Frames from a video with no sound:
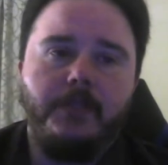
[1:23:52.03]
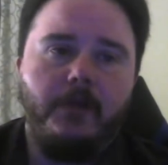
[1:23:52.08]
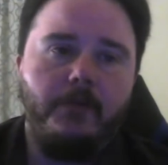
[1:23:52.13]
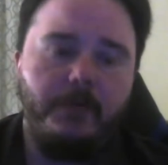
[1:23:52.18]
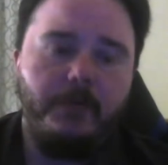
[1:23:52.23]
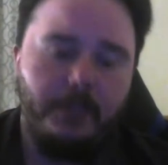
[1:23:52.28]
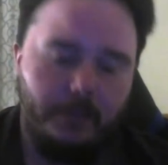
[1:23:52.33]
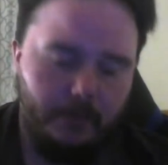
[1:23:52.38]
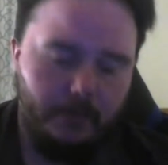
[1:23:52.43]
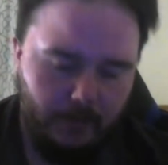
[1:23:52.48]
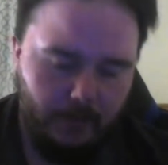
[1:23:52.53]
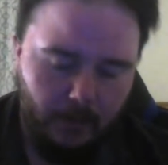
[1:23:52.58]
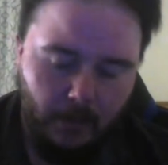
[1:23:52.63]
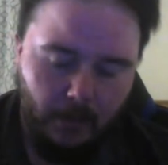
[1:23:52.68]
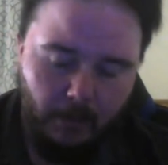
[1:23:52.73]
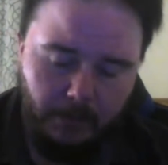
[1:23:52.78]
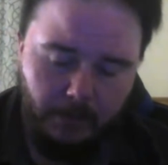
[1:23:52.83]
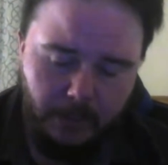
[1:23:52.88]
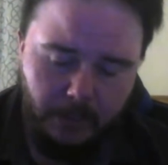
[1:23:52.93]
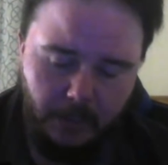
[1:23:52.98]
It's always
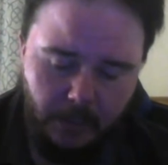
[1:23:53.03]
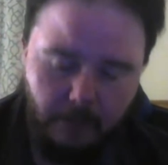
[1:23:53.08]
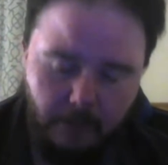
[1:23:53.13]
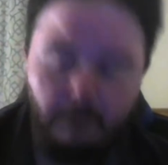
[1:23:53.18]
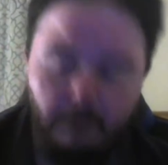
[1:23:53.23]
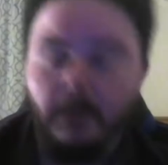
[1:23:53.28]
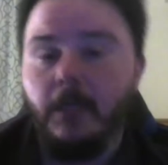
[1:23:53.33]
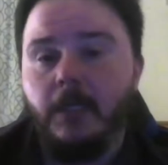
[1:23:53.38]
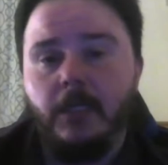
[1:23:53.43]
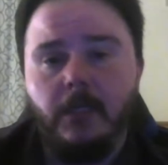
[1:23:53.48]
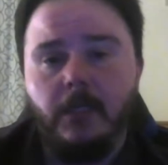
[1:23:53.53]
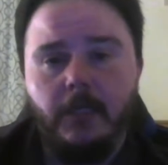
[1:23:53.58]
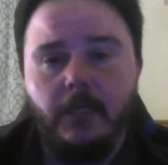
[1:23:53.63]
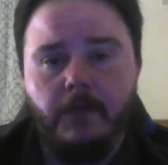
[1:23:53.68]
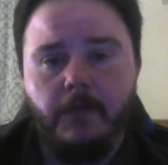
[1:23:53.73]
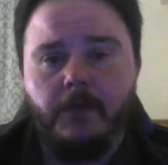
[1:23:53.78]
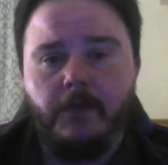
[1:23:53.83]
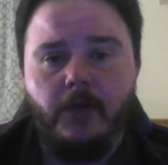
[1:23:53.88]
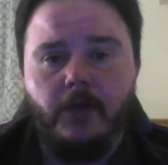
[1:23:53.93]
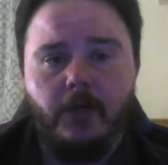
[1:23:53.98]
they're always needing money,
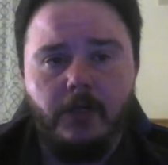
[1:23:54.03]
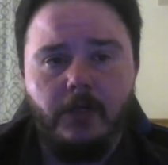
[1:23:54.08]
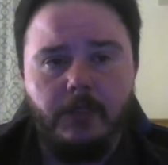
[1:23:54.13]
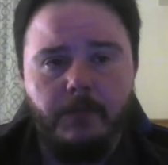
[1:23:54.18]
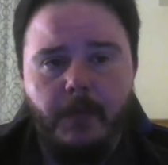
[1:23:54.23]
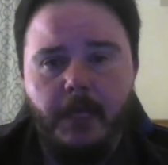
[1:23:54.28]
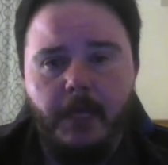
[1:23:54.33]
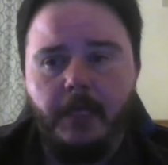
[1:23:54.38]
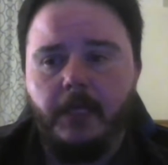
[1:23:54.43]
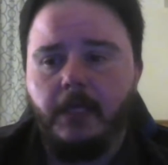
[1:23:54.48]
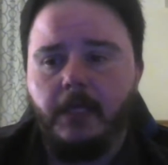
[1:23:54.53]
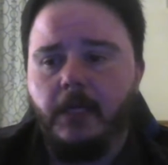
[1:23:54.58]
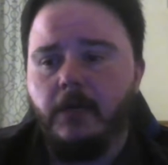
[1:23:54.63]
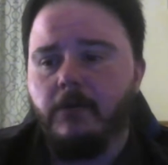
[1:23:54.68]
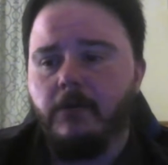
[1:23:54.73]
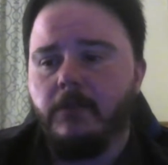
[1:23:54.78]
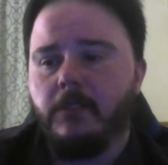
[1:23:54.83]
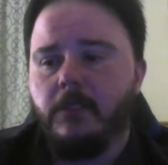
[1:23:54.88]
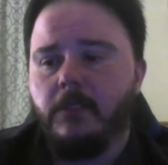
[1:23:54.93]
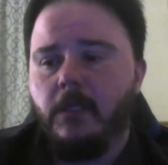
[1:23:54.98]
gift cards, bank
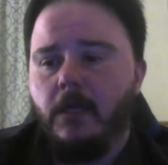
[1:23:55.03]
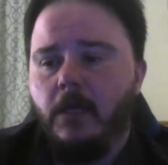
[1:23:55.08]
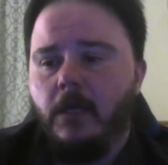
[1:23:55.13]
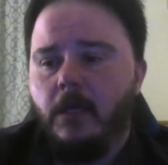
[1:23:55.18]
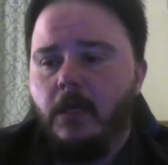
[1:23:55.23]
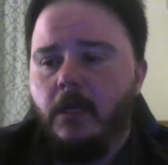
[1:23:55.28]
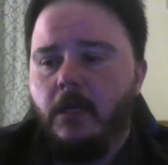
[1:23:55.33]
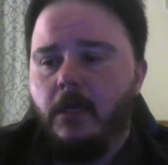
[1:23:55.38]
accounts,